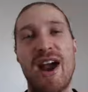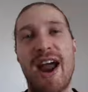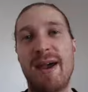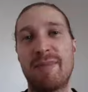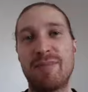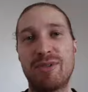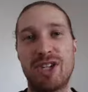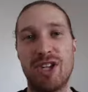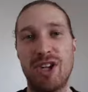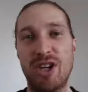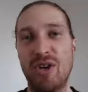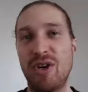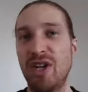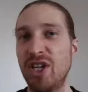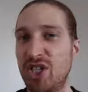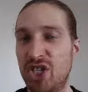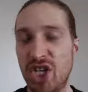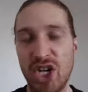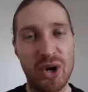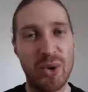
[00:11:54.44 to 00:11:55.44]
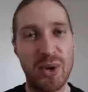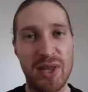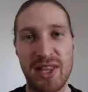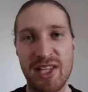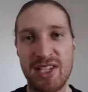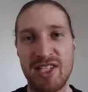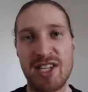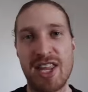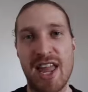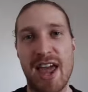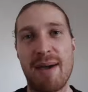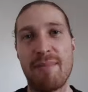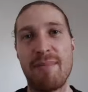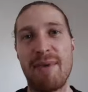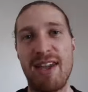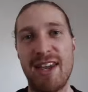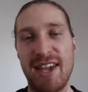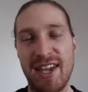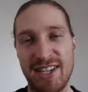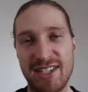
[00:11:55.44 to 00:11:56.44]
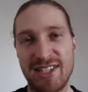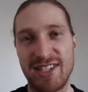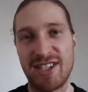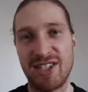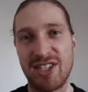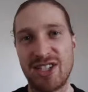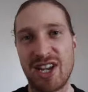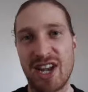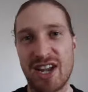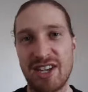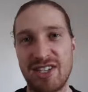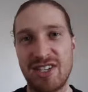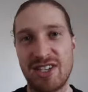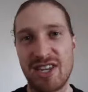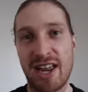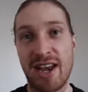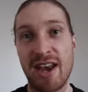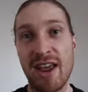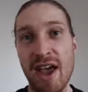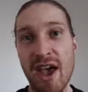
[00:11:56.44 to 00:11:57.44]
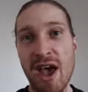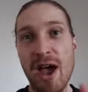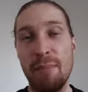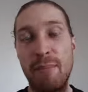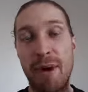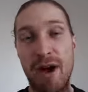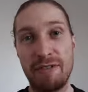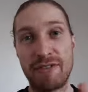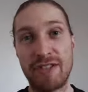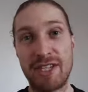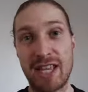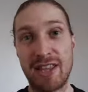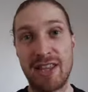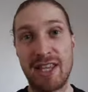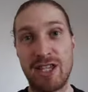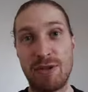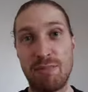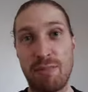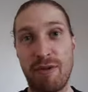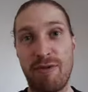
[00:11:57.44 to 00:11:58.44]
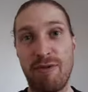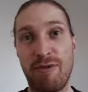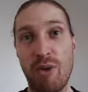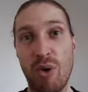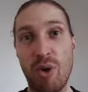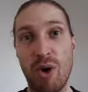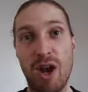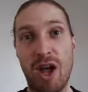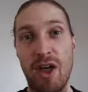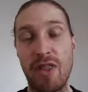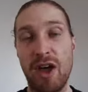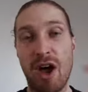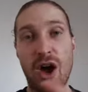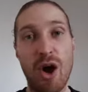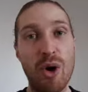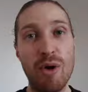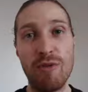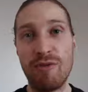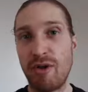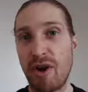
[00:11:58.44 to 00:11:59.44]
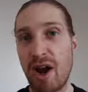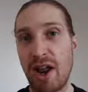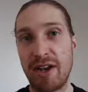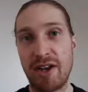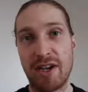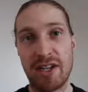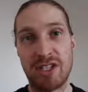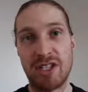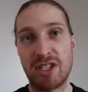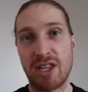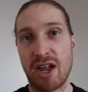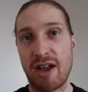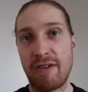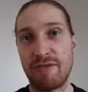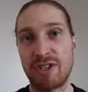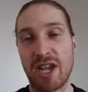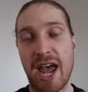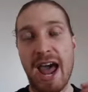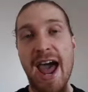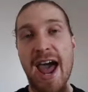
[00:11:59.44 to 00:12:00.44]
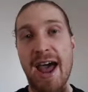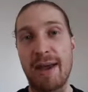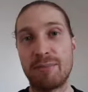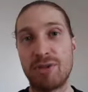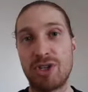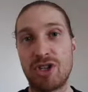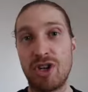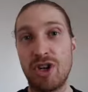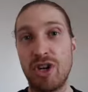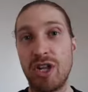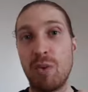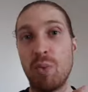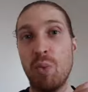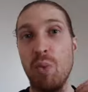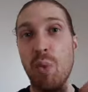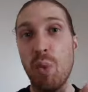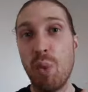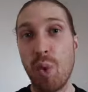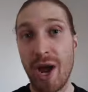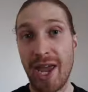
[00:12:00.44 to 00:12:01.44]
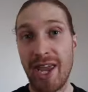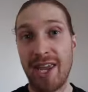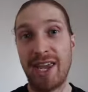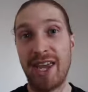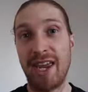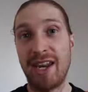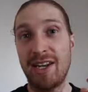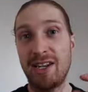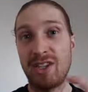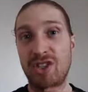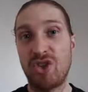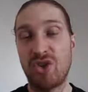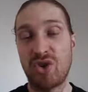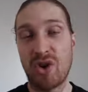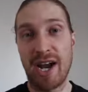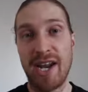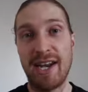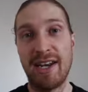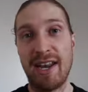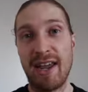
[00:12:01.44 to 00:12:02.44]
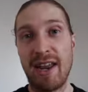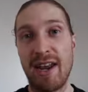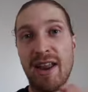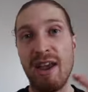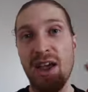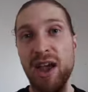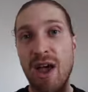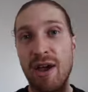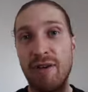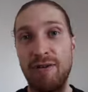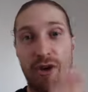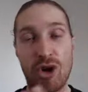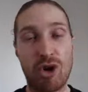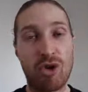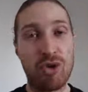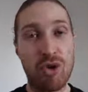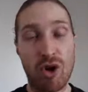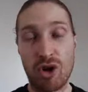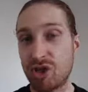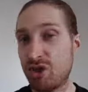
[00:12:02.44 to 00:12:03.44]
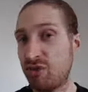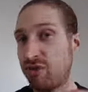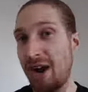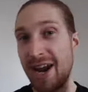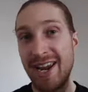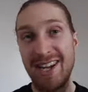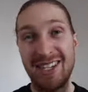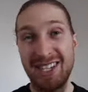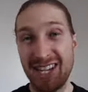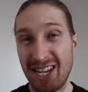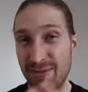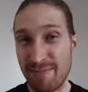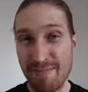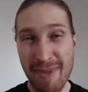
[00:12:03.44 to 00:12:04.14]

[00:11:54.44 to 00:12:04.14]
absolutely chewing the stem. It is disgusting. But I've said this before, like the over-under stuffs are absolutely wicked training for cross races,